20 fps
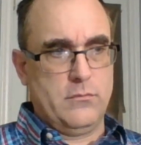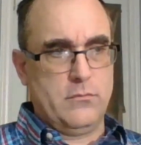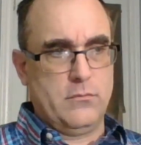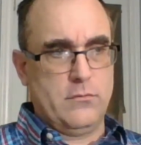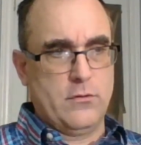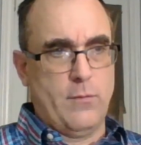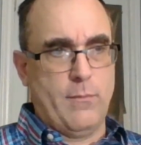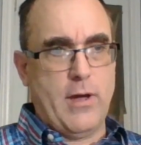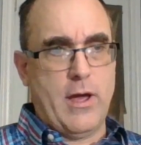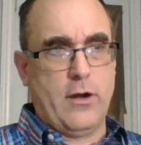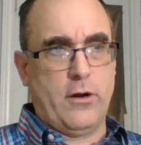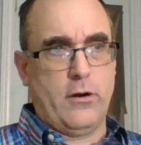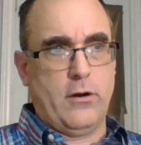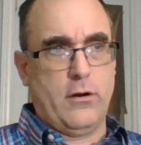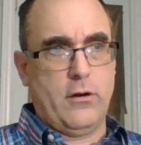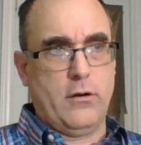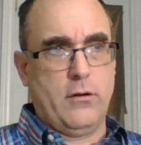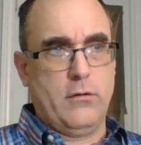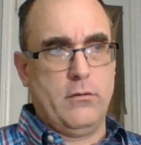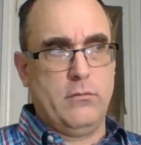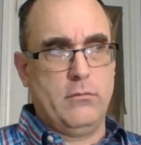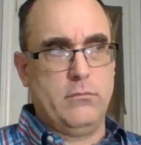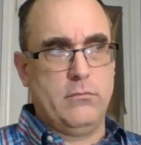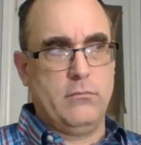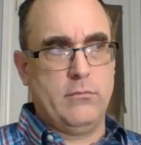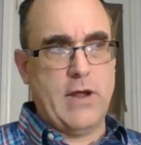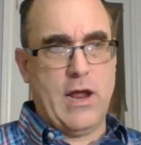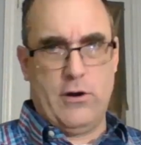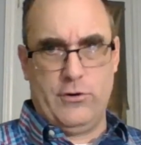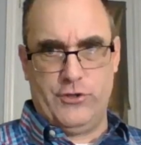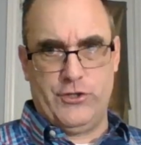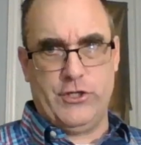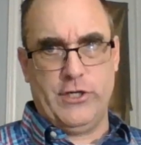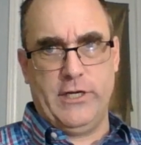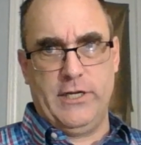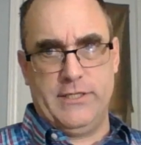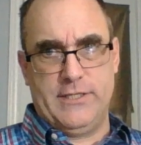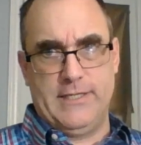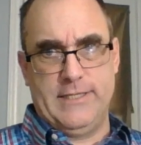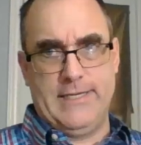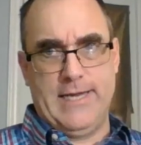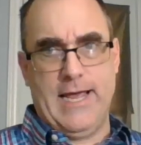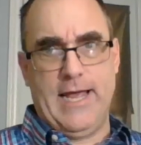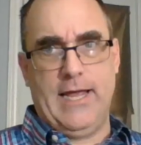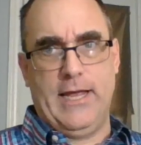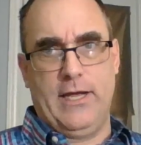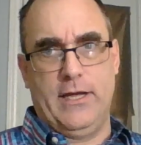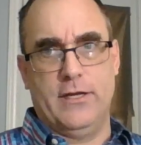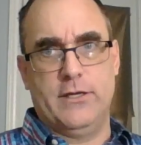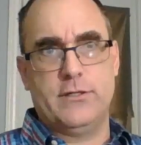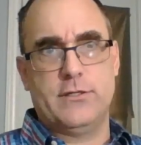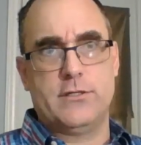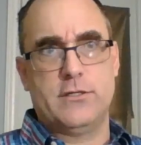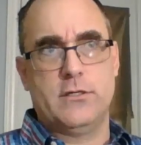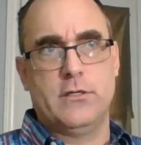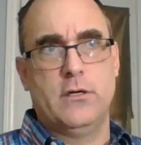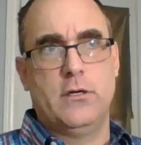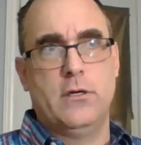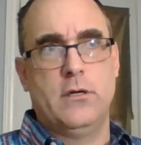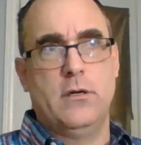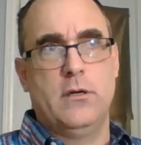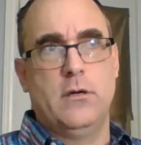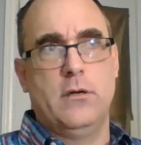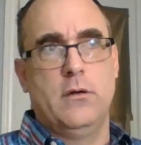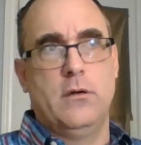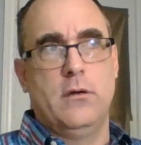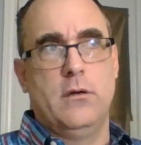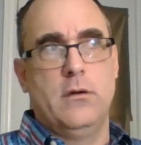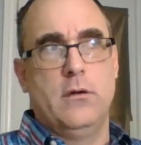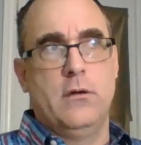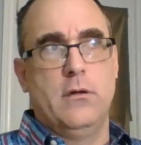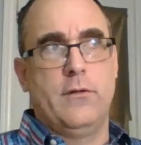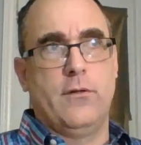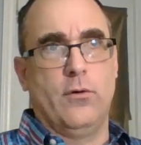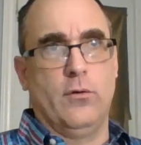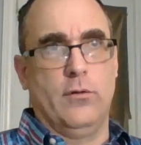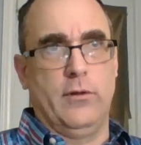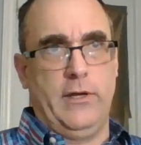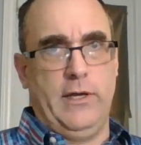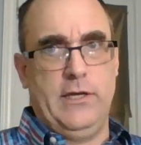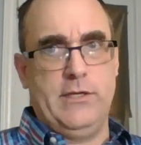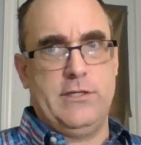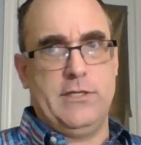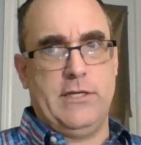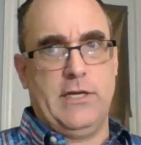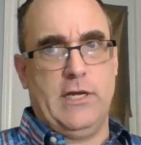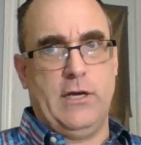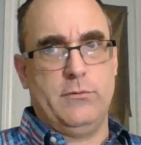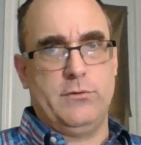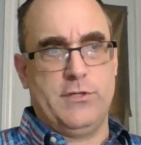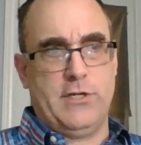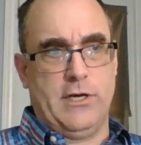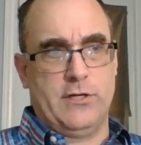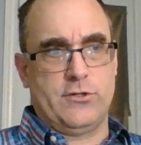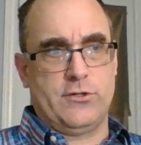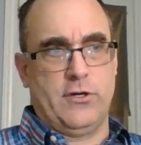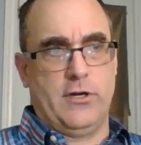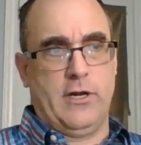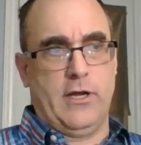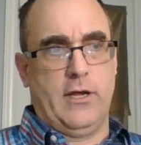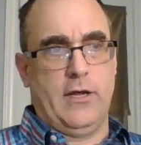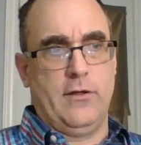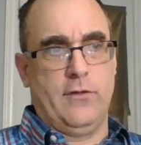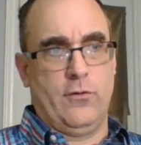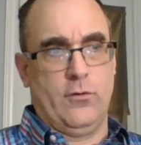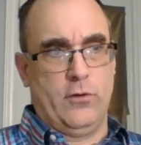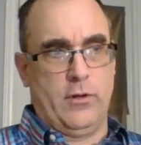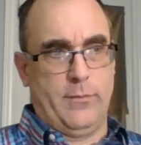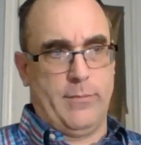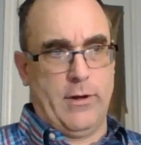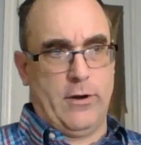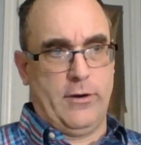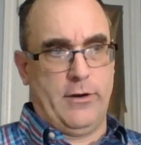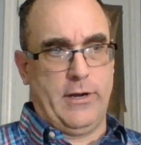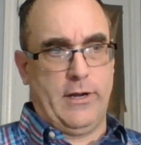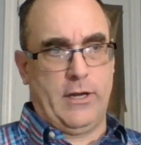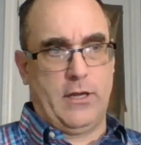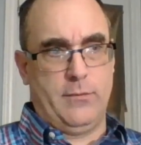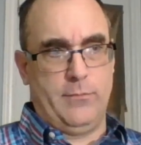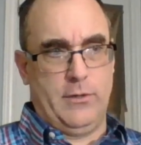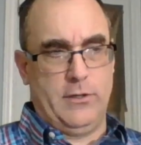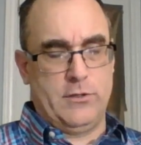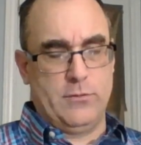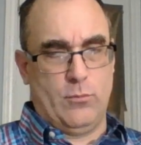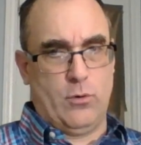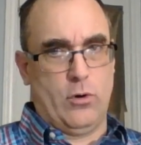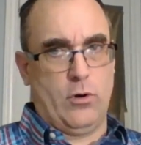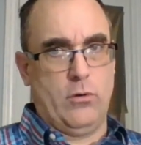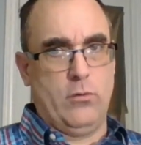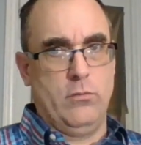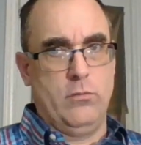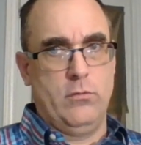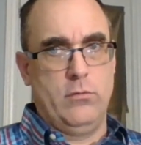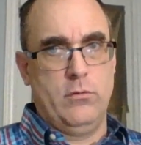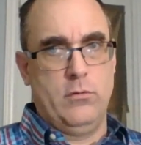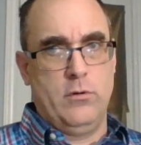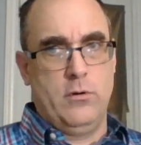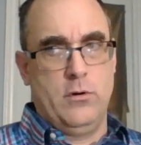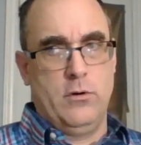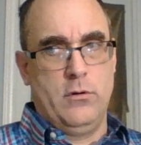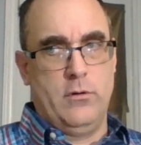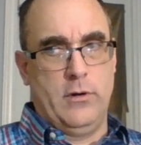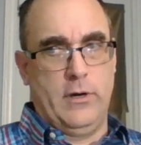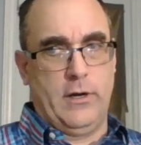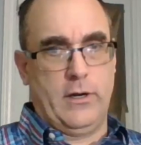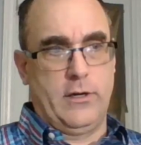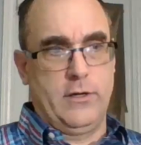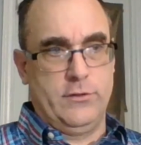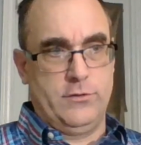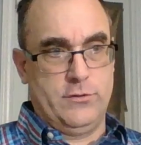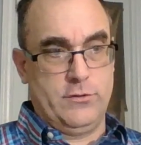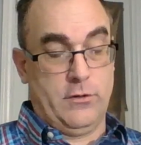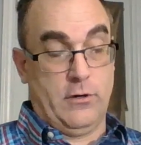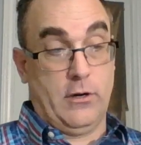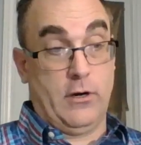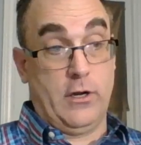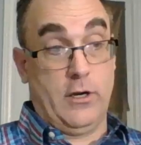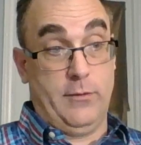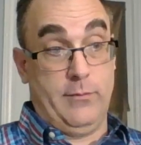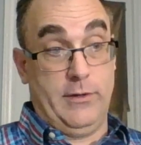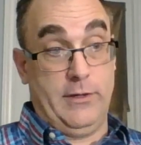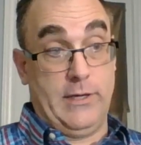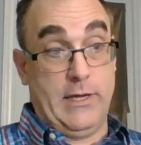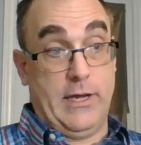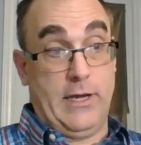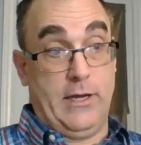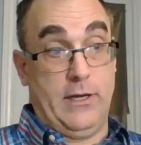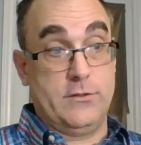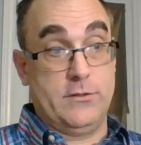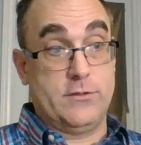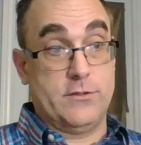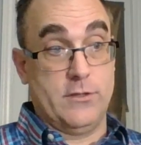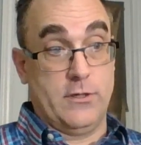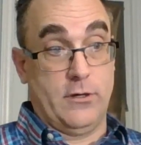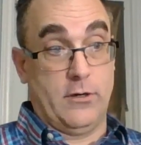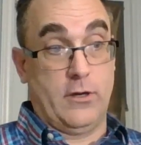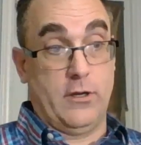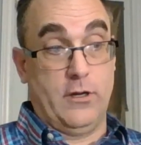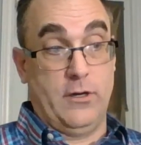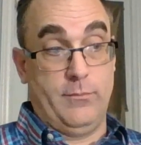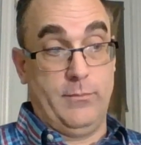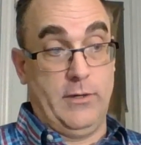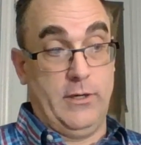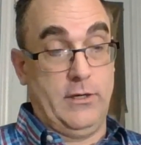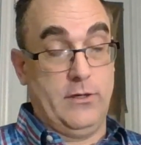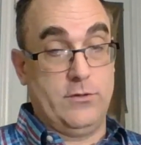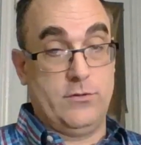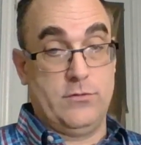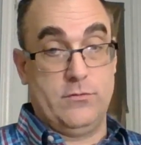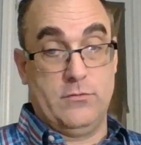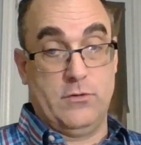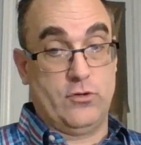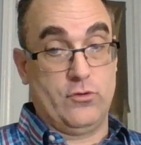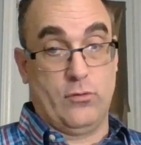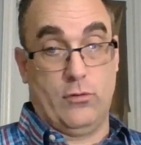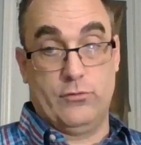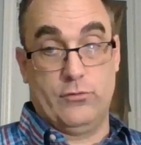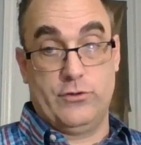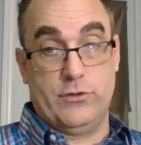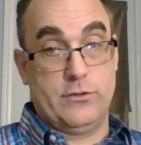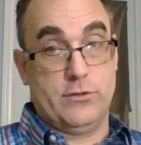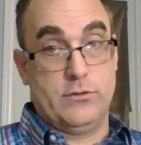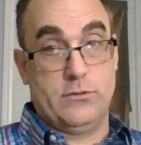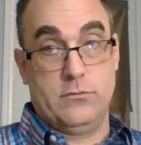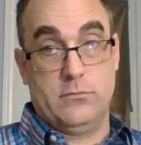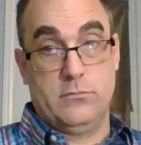no matter how shitty today is, the only easy day was yesterday, and the only better day can be tomorrow. Because right? there are going to be days that are going to be atrocious,